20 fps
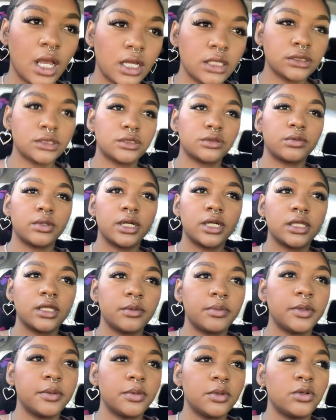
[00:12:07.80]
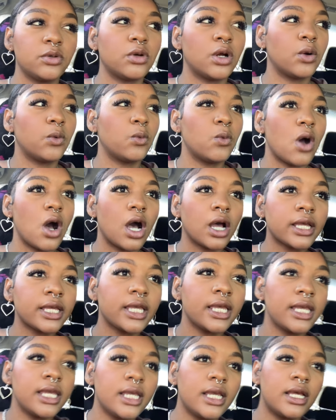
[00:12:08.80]
I swear the people who are
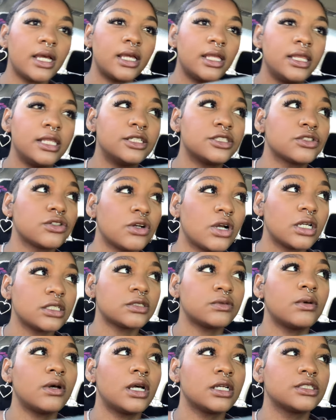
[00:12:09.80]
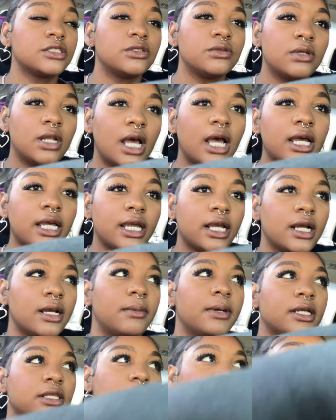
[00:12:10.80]
walking in these crosswalks do not care
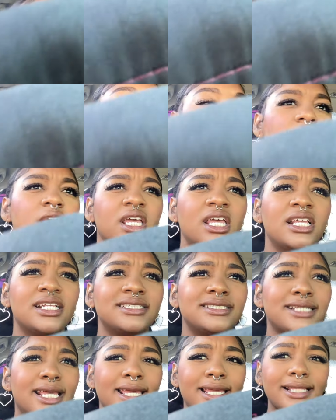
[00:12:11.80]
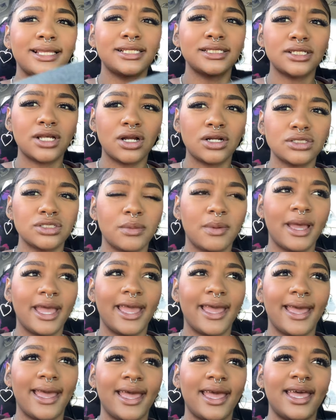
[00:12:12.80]
about their life. Dang, this car's on my
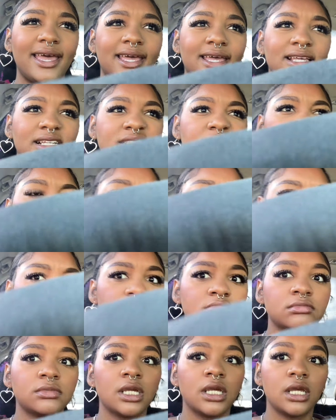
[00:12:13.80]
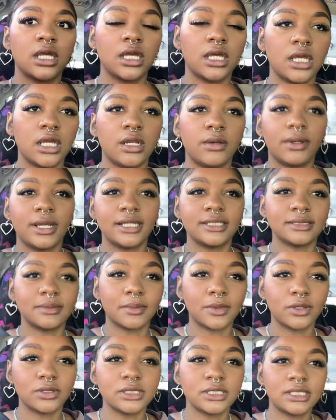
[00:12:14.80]
ass. Anyways, I'm
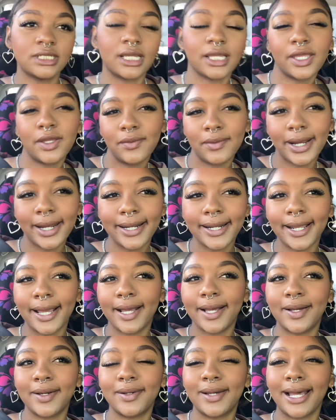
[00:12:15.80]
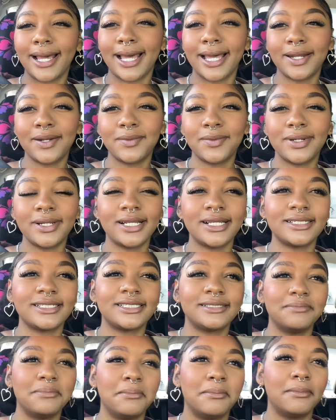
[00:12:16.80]
going to Dunkin' right now. I kind of want a,
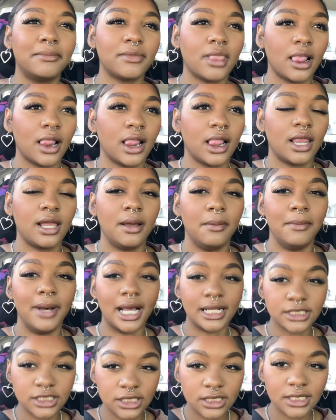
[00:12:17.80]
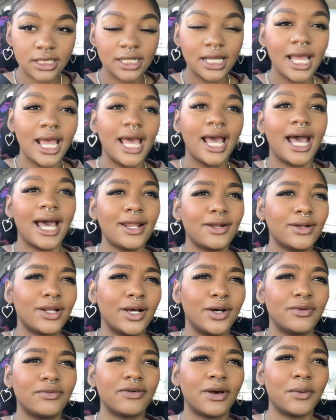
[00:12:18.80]
a, a, matcha. I don't
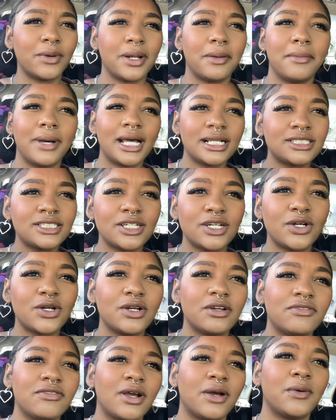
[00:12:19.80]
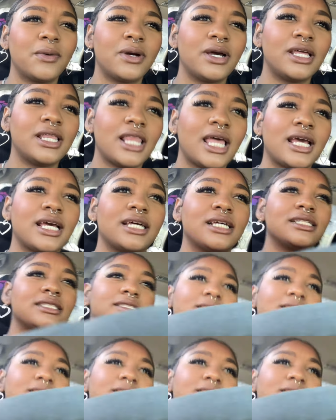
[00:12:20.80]
know if I want a matcha or if I want like a